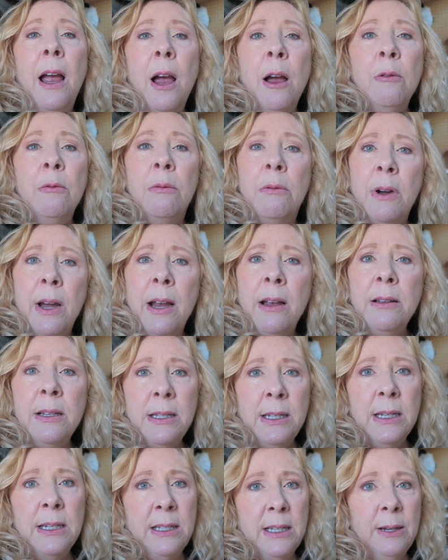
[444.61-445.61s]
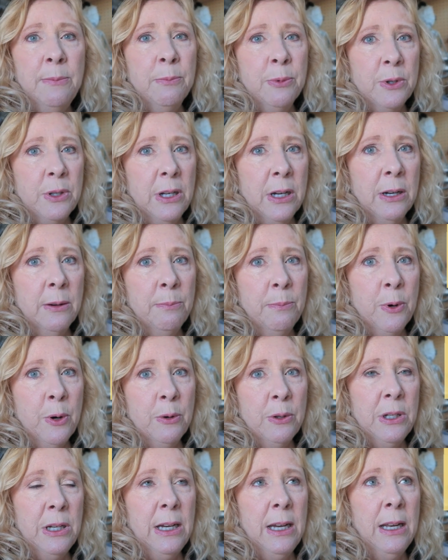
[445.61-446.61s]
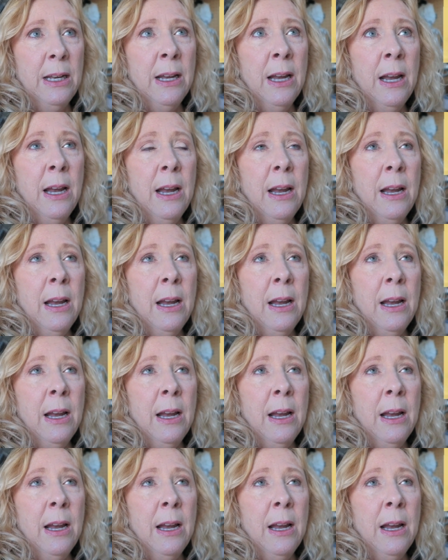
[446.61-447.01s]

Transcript: Around 16% protein,